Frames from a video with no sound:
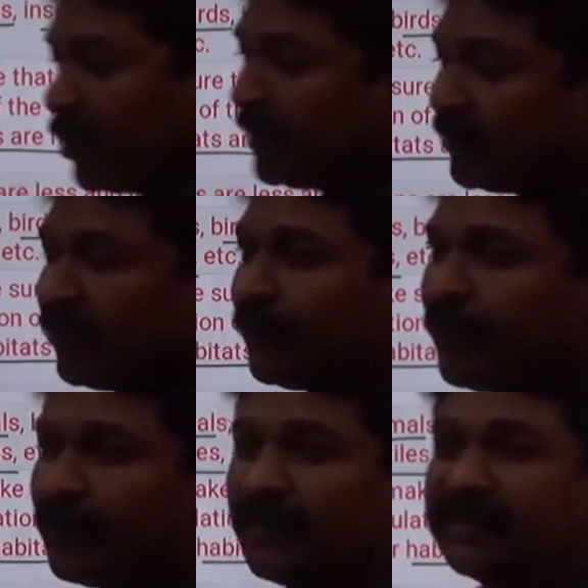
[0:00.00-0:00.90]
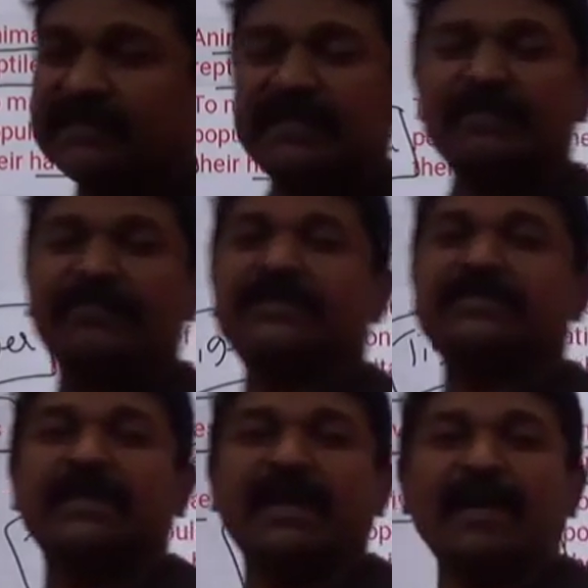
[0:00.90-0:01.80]
of the people itself is
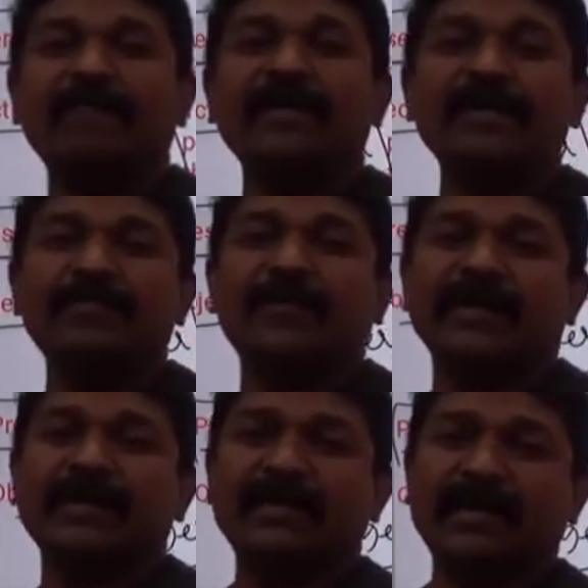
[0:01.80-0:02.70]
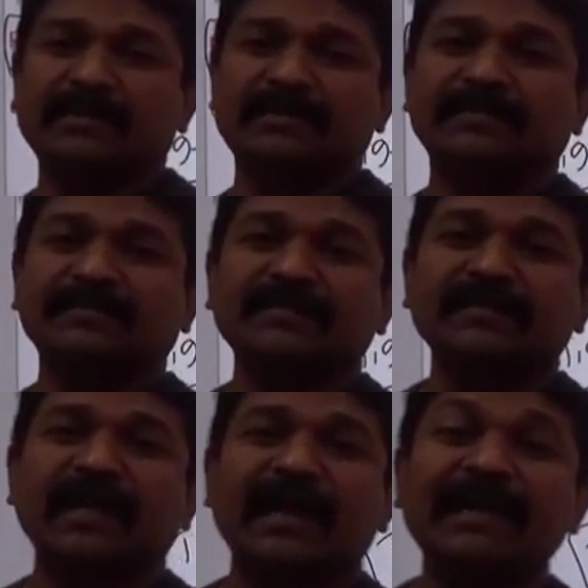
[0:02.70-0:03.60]
a very important task.
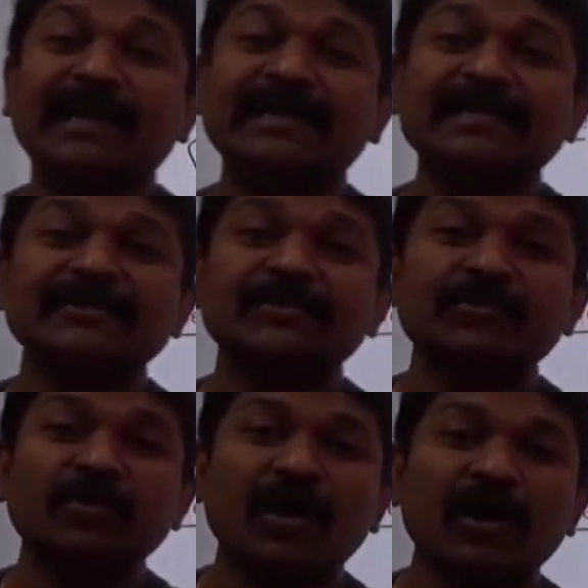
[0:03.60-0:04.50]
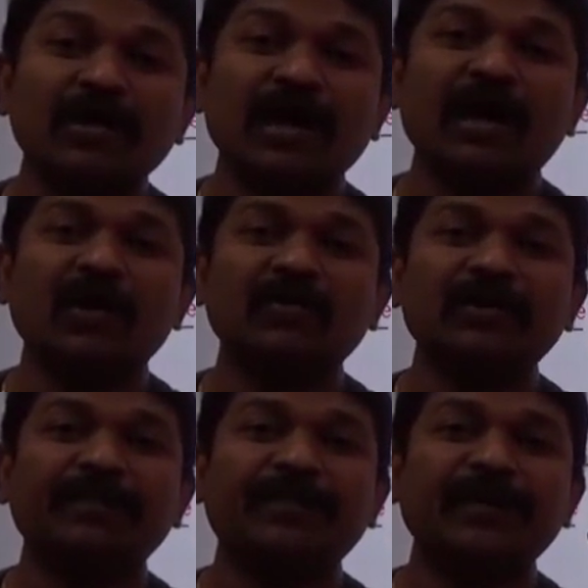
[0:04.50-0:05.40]
Let us not allow the
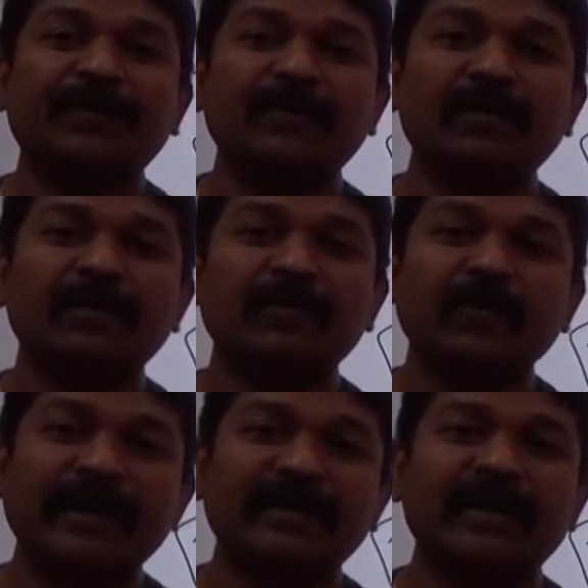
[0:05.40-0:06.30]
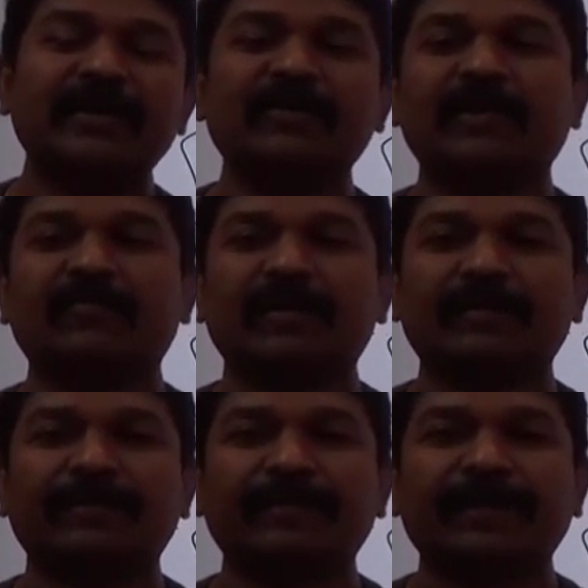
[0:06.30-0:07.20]
people to enter into that one.
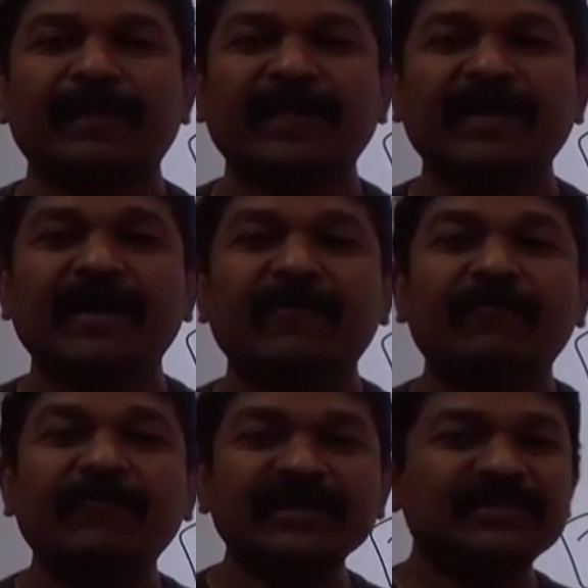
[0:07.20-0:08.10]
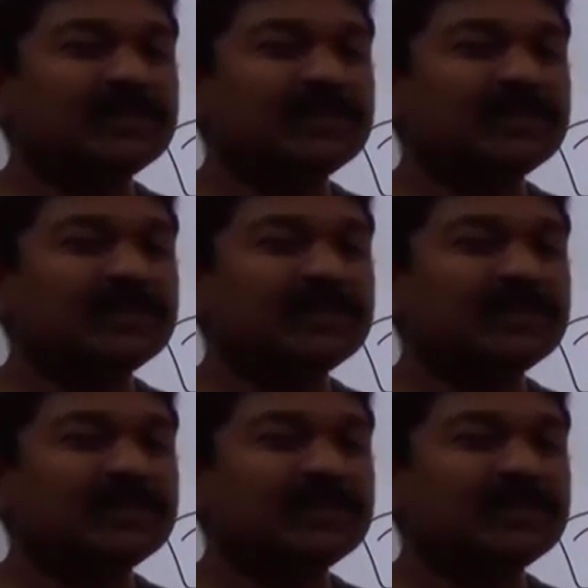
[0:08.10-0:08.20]
Which